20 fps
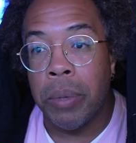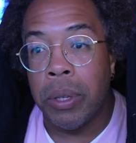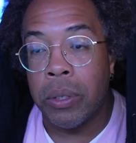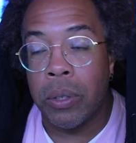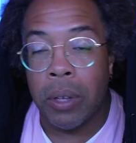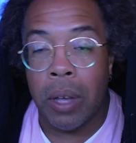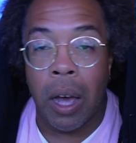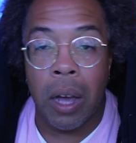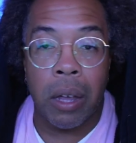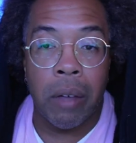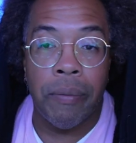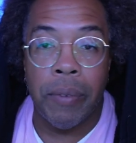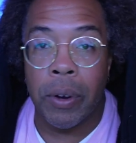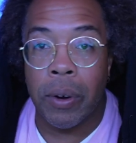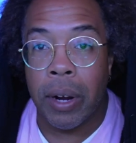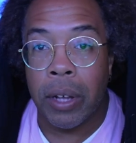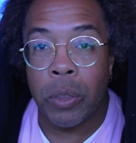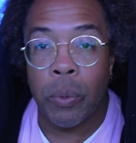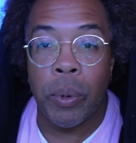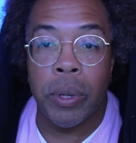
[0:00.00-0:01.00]
So y'all can figure
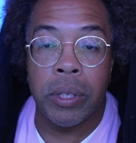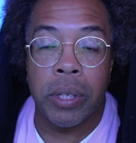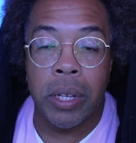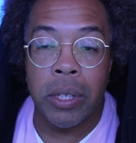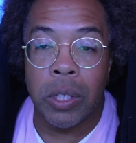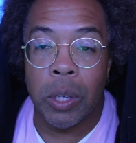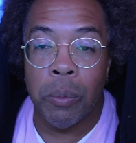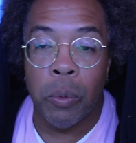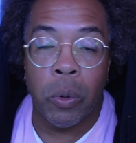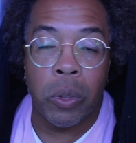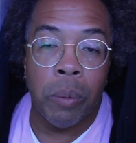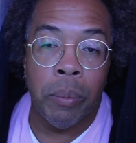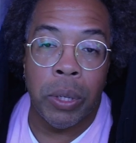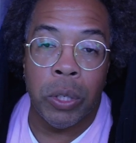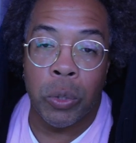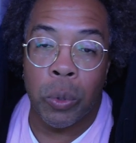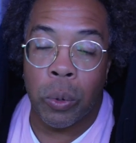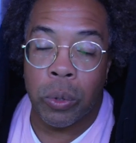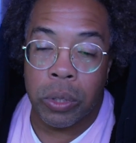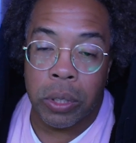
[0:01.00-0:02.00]
out 3 states up north. I'm in
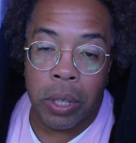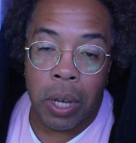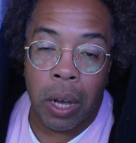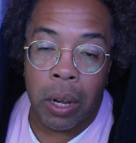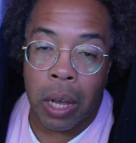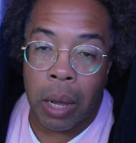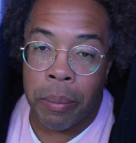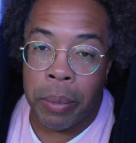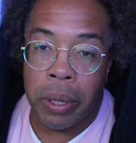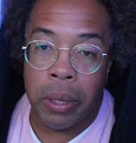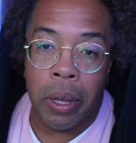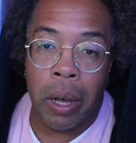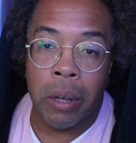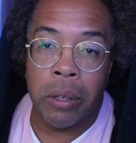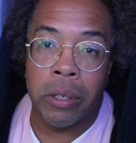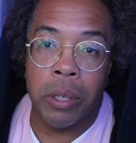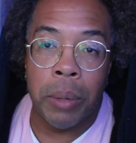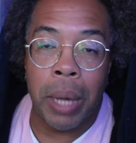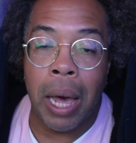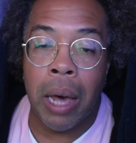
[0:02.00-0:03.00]
Georgia.
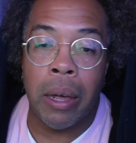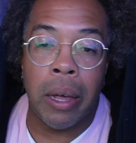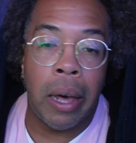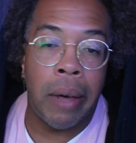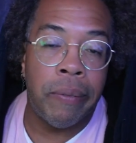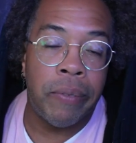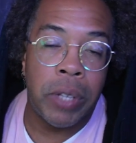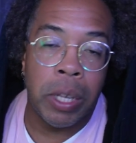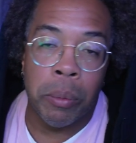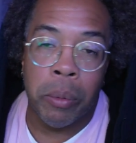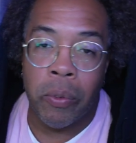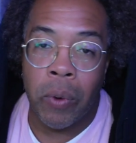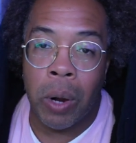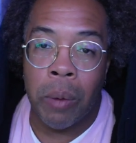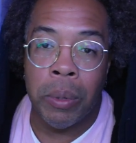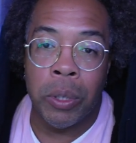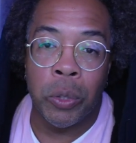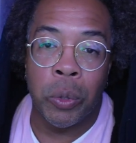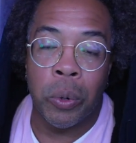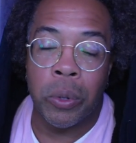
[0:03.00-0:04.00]
I've said before, I'm
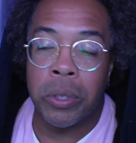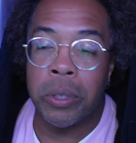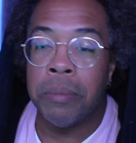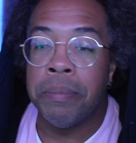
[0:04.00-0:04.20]
in Georgia.